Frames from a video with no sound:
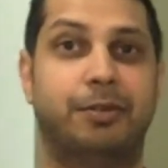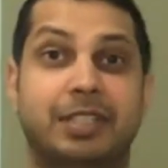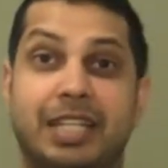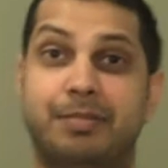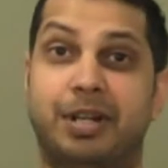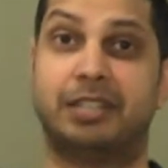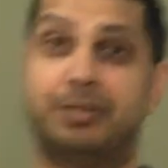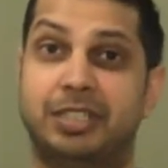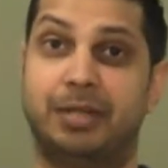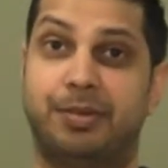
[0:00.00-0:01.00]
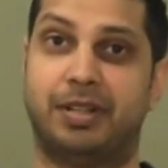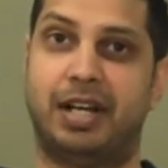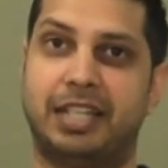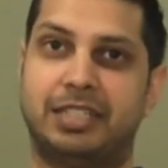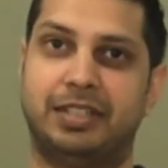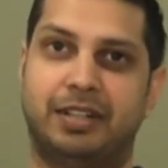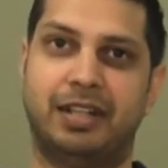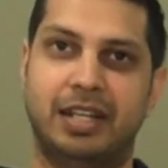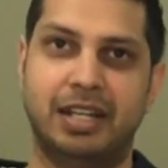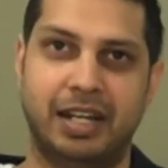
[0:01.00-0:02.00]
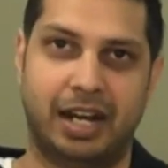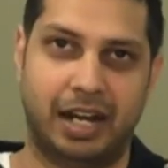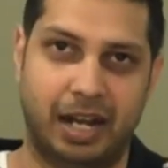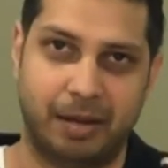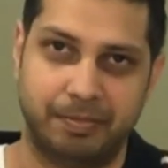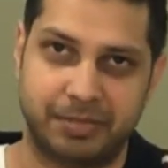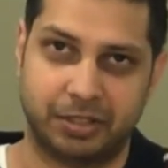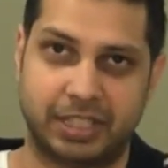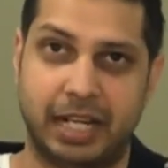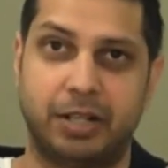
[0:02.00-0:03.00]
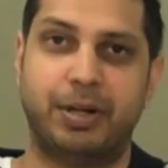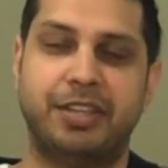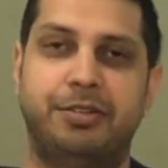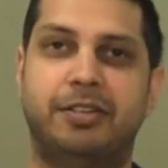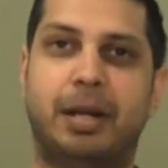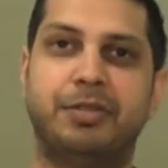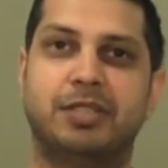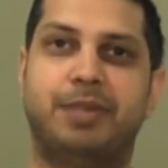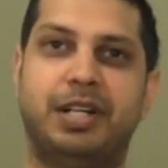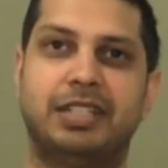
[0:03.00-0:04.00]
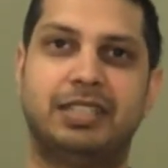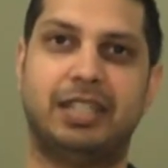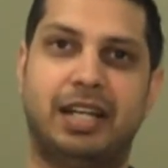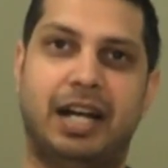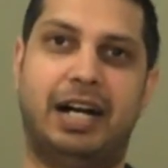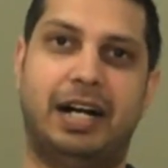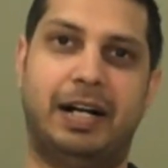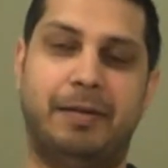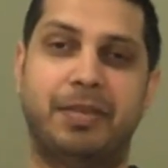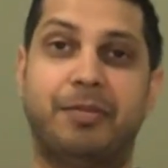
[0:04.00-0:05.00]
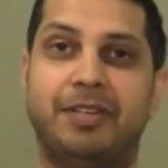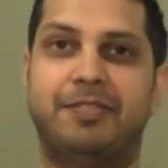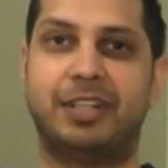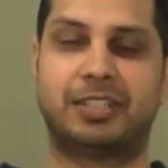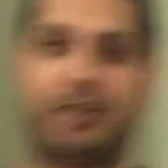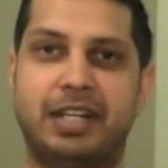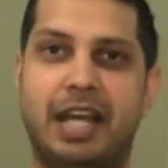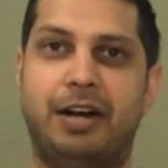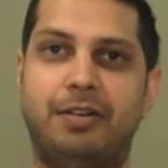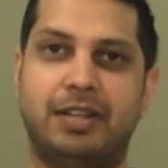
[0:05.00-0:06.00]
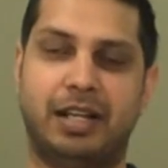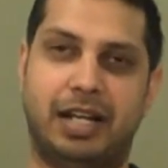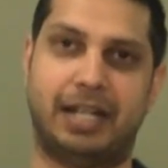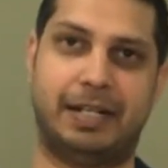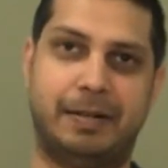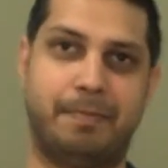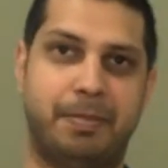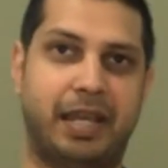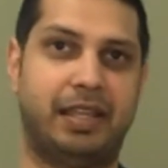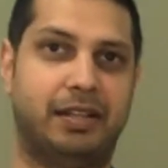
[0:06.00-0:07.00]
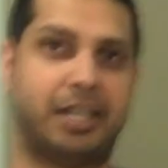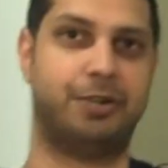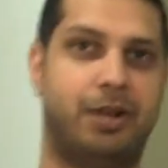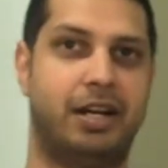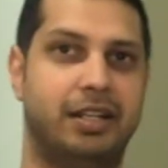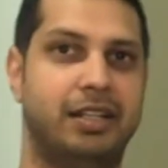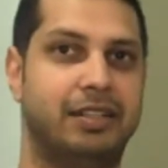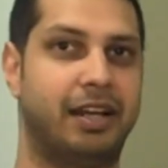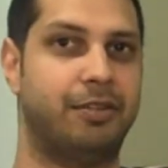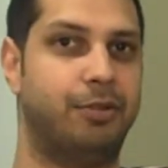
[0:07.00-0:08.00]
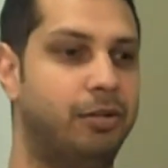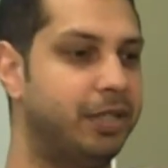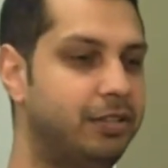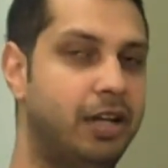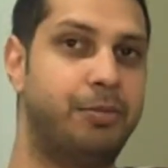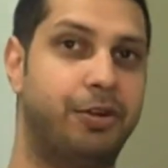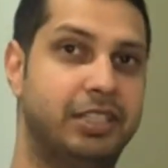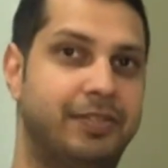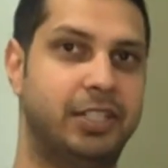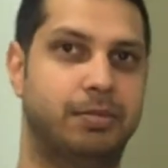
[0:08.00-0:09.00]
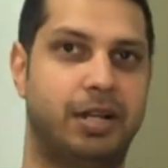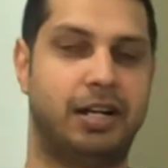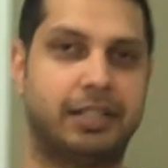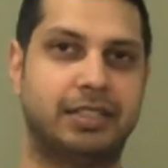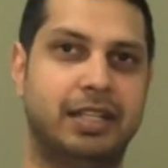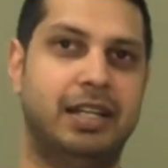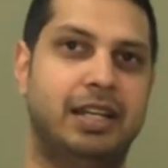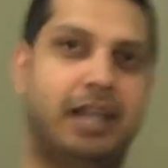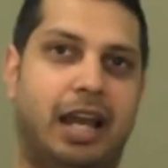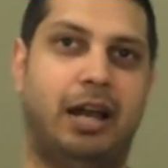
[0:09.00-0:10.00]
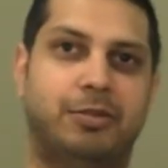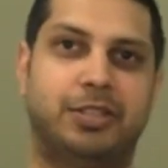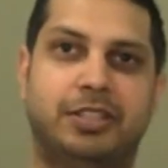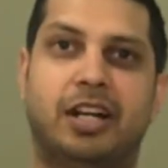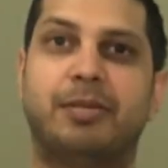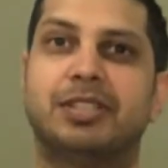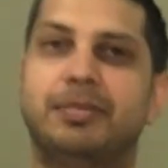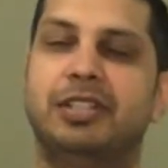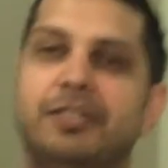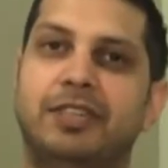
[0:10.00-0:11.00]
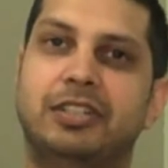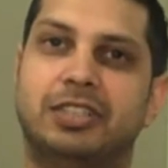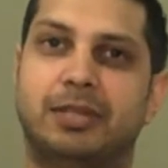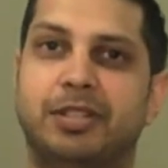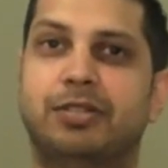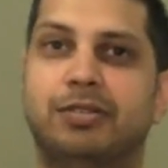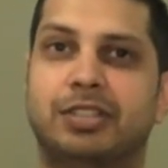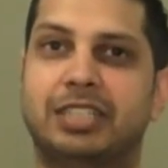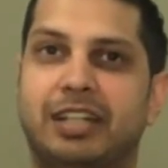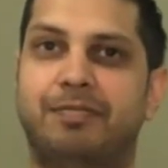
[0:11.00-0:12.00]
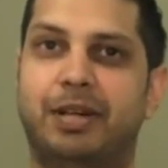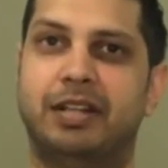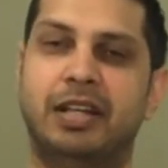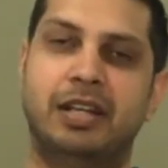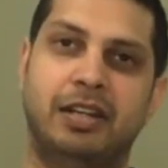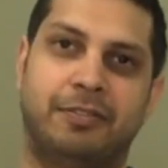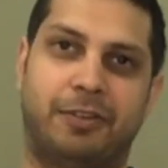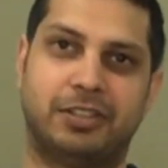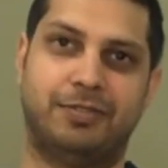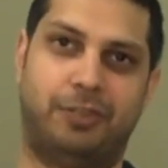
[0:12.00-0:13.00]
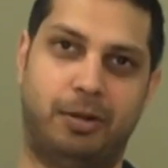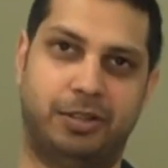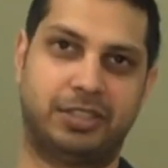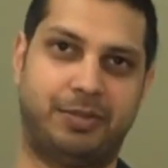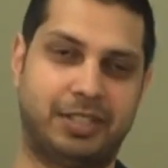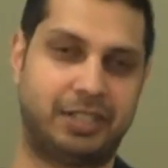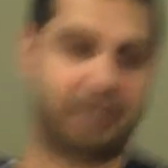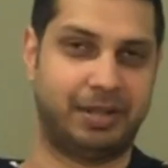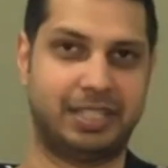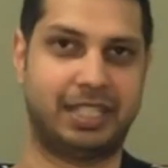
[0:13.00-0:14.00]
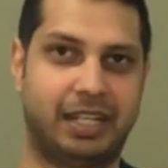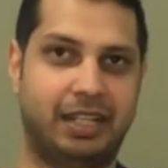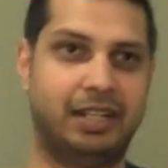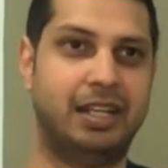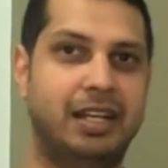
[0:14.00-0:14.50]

the same bugs that we shipped with last year. So today I'm going to run you through a couple of bugs that we've fixed right now, and then later on down the road we do a lot more of these video blogs. We'll start talking about some of the new features, some of the cooler stuff. But first and foremost, I want to start by saying